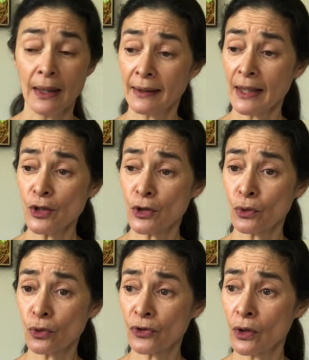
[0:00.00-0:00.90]
Then you could
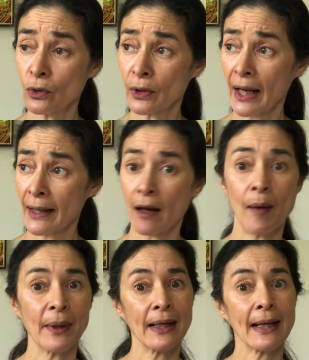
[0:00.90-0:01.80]
also look at,
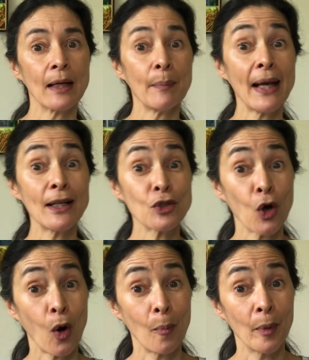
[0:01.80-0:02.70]
I'm going to get a better job.